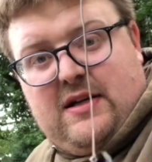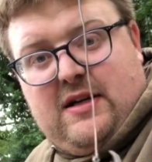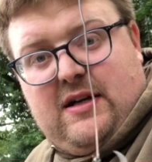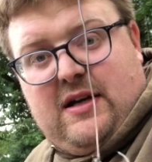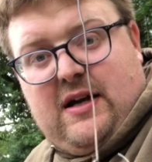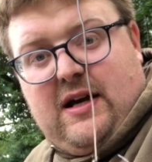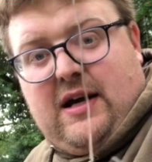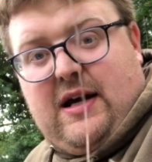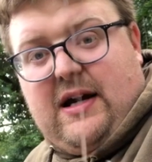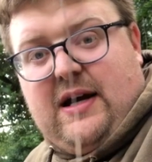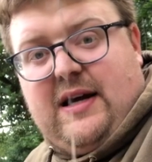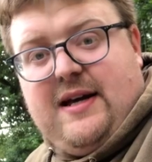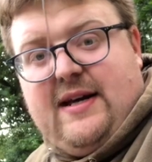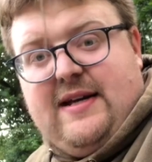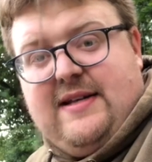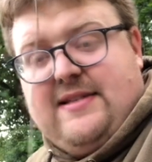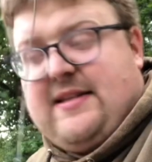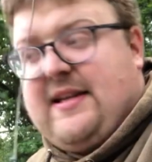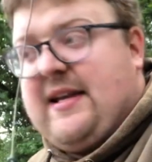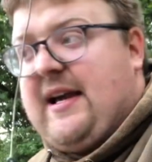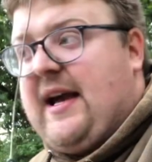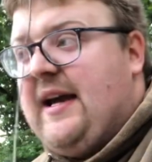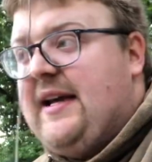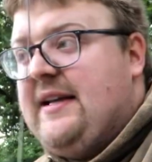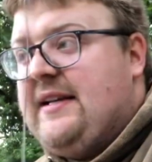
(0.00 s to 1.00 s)
Uh, it's a
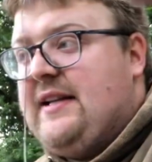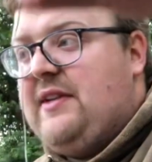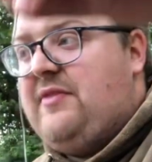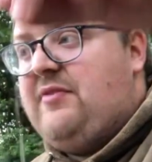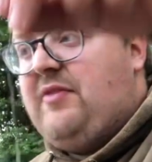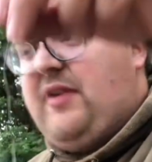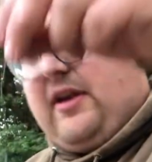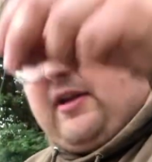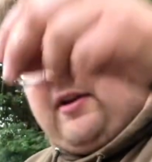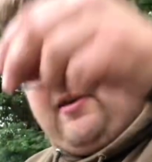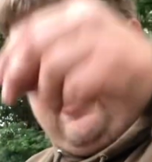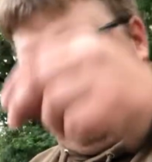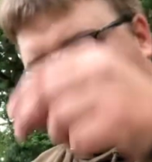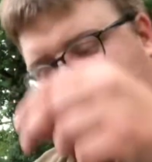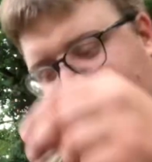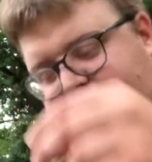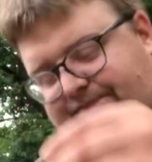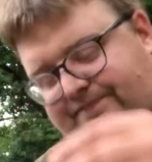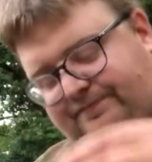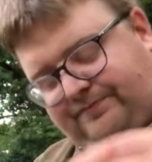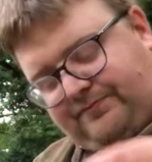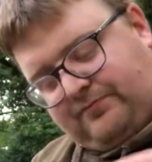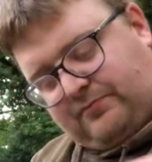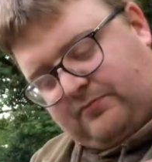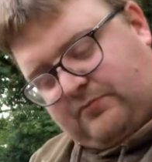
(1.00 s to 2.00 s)
KD rig,
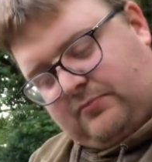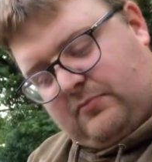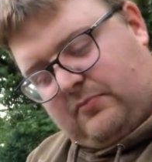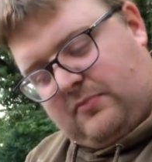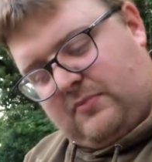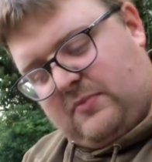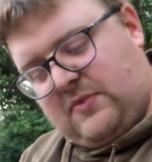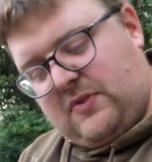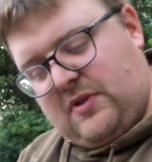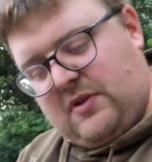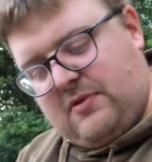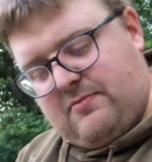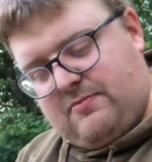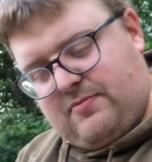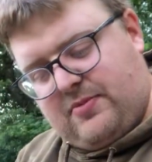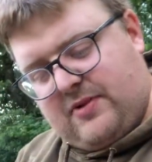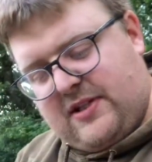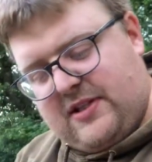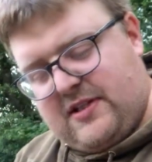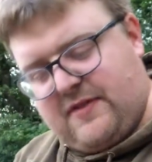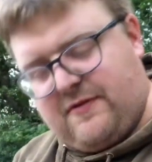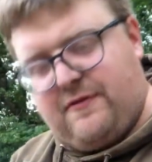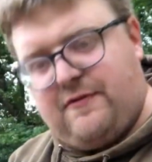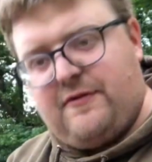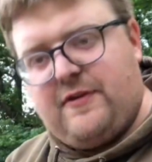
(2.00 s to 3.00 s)
but
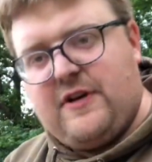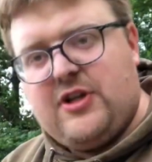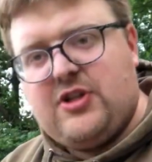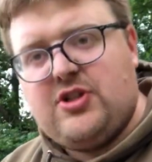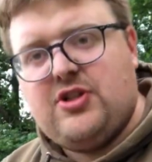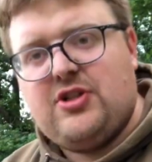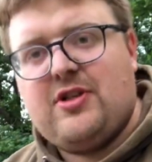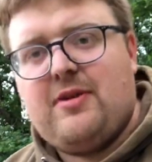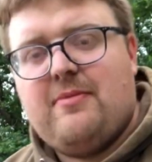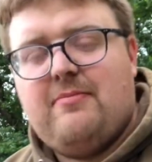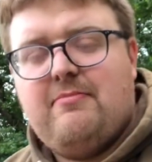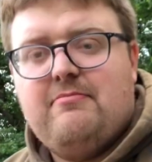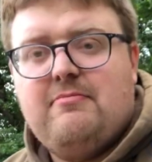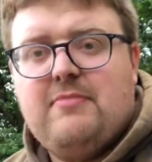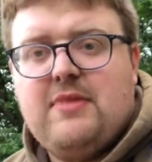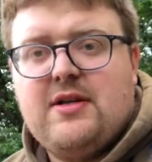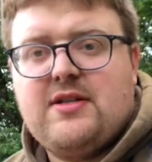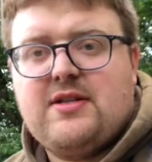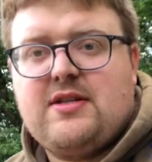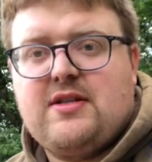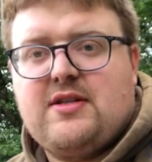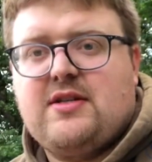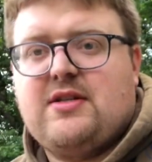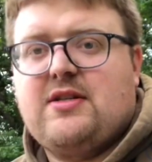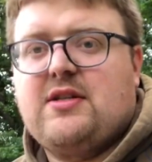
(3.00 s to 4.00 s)
it's fished
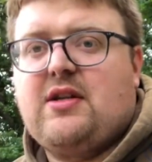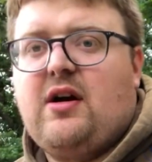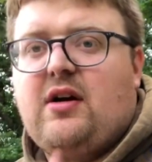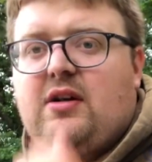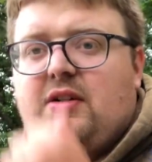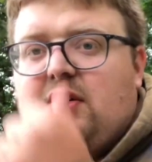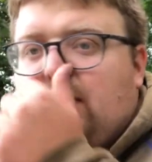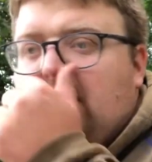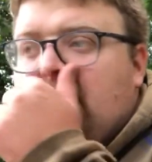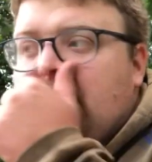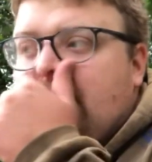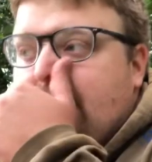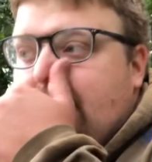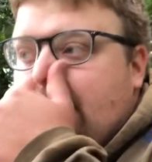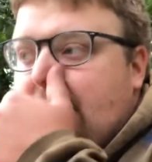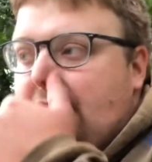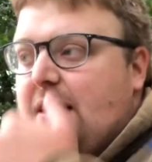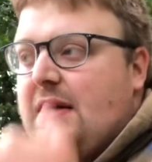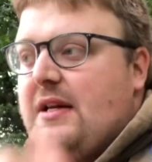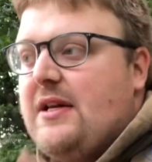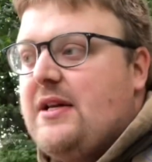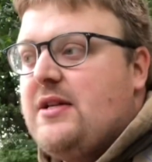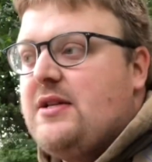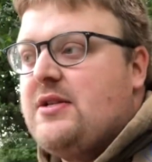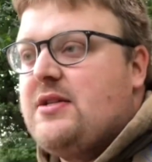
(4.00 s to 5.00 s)
muzzer style.
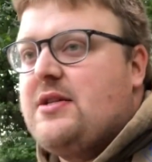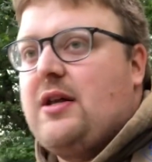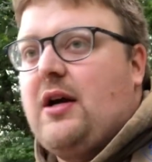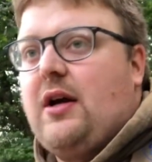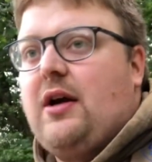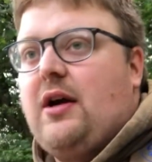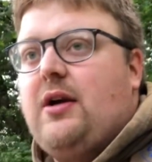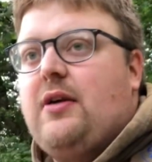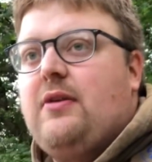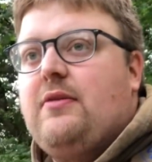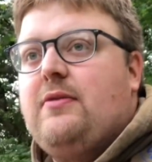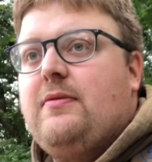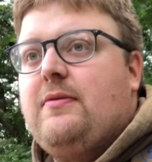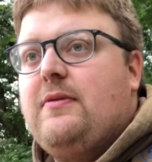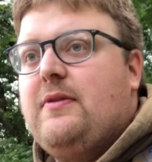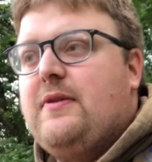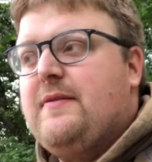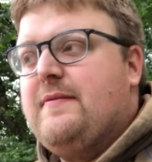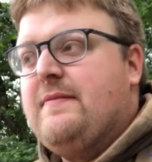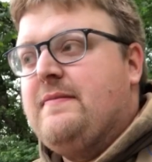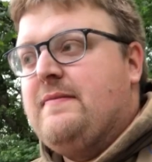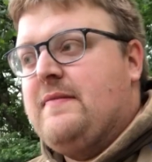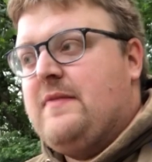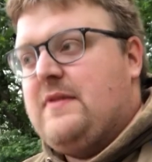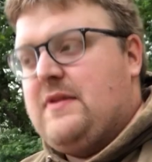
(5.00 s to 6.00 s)
So
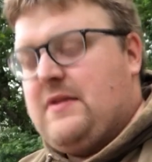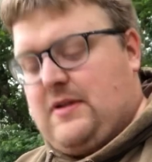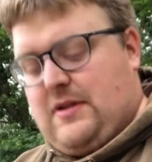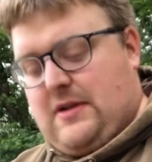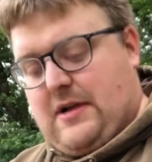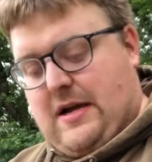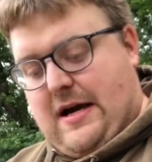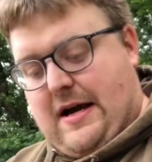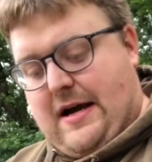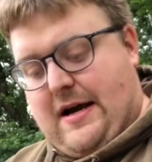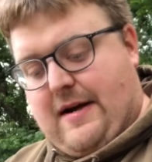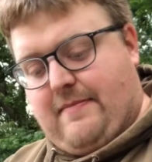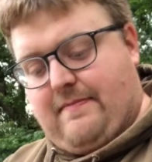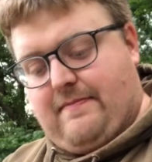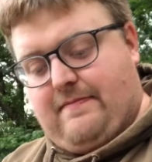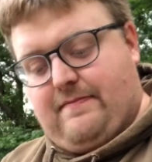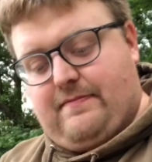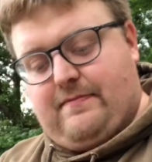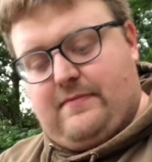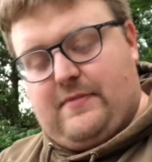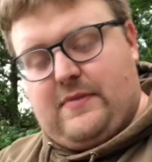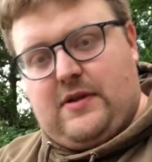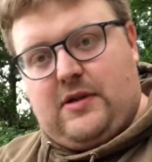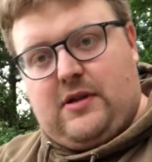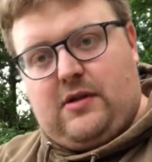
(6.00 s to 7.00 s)
um,
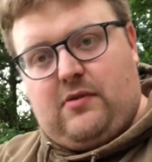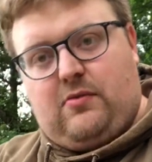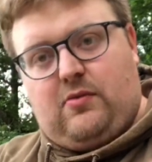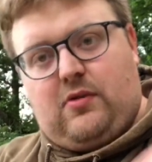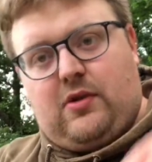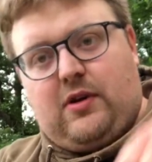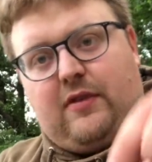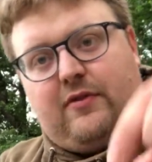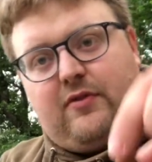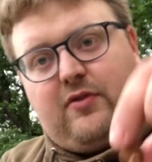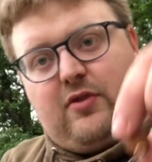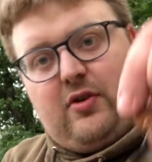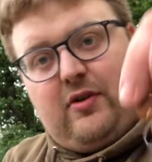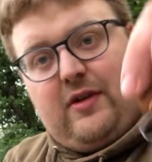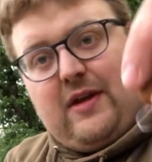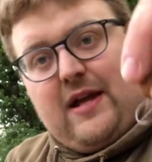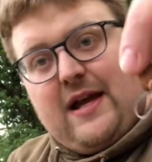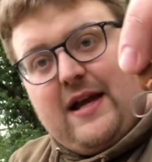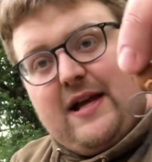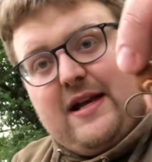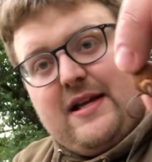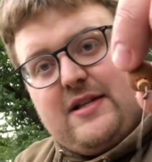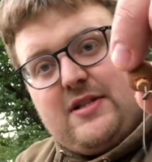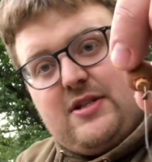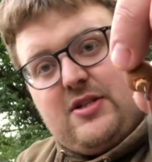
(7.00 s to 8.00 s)
what I've got there
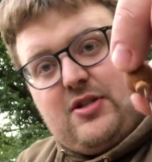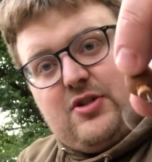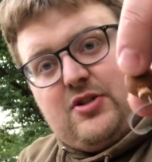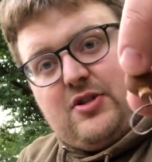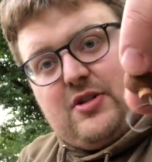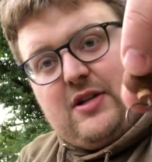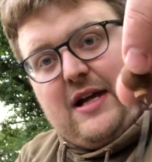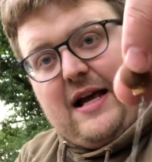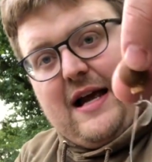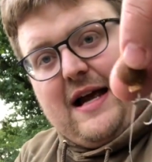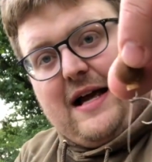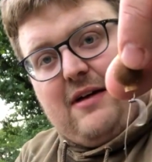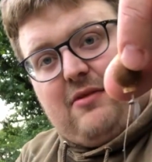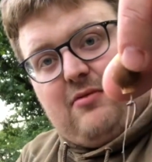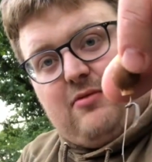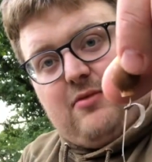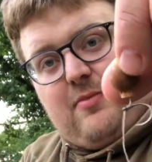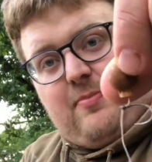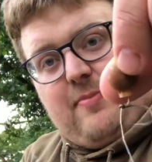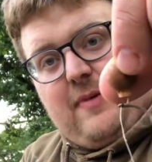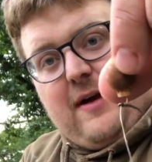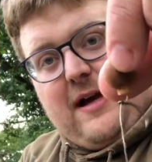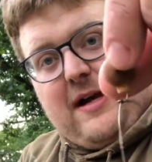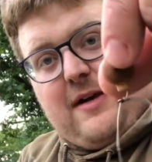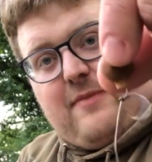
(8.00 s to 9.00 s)
is just an out the
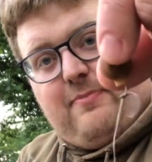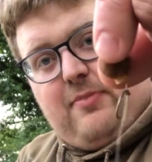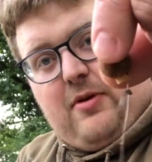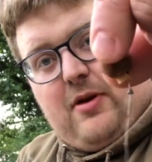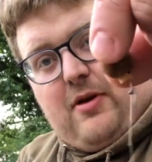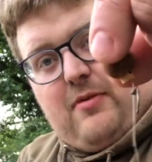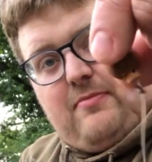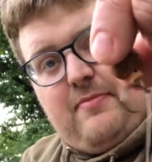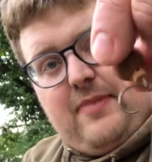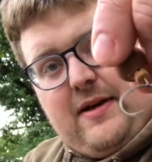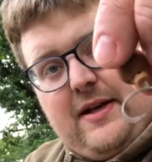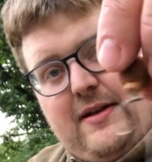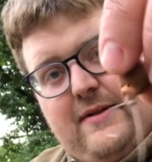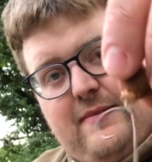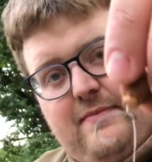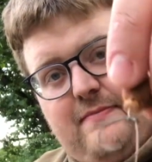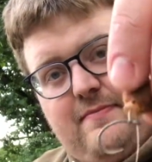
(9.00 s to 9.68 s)
bag bottom bait.